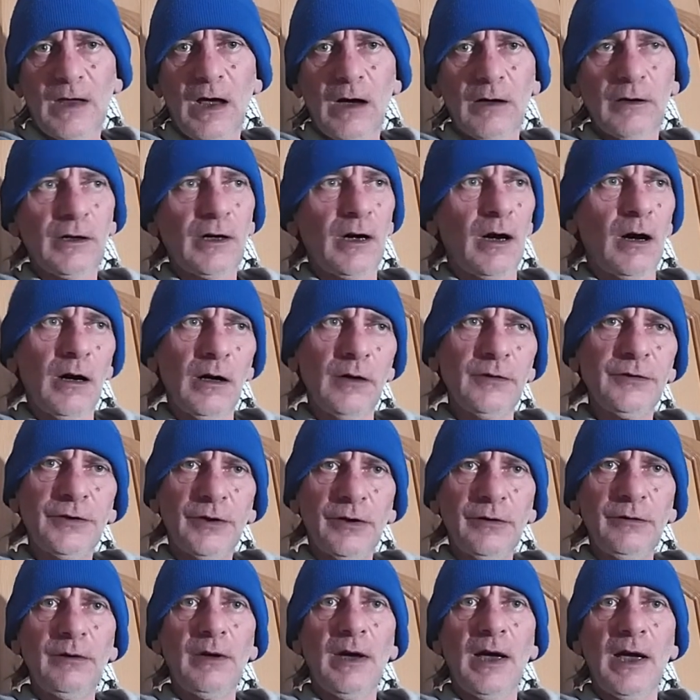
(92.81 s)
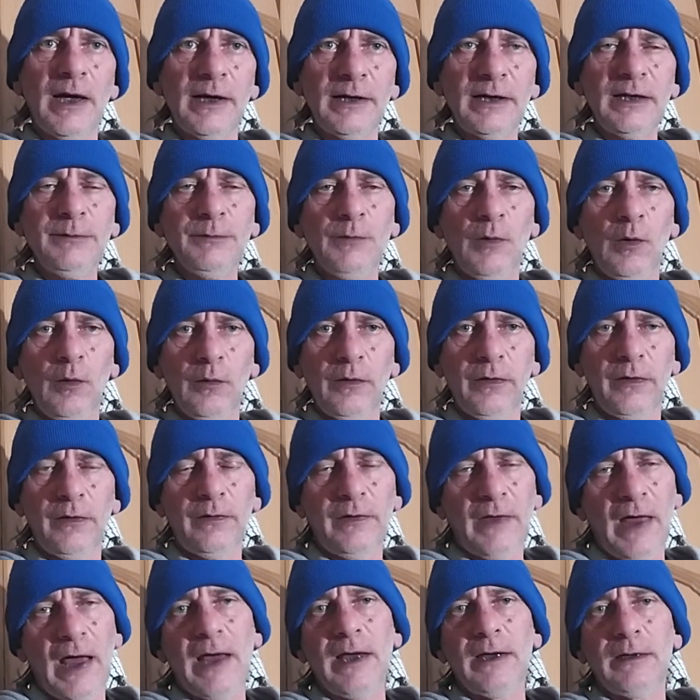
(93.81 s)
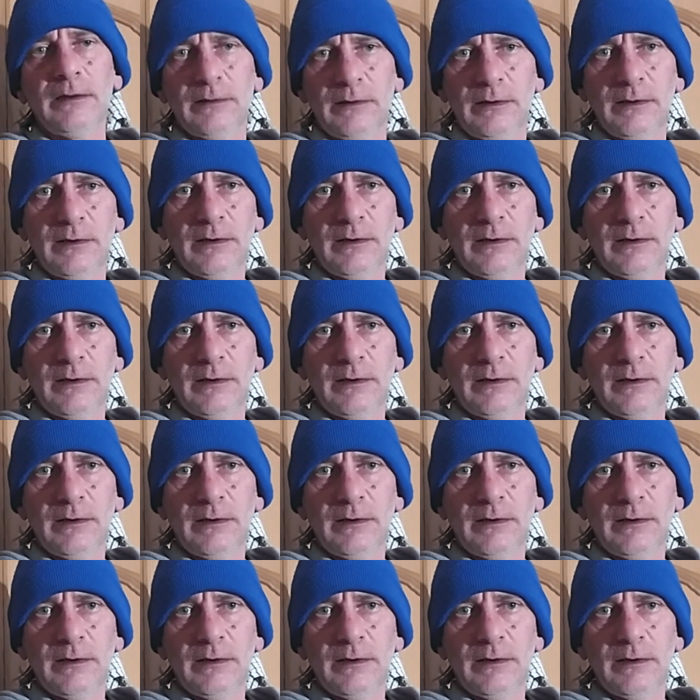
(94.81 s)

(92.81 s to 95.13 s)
I can't do any more than that.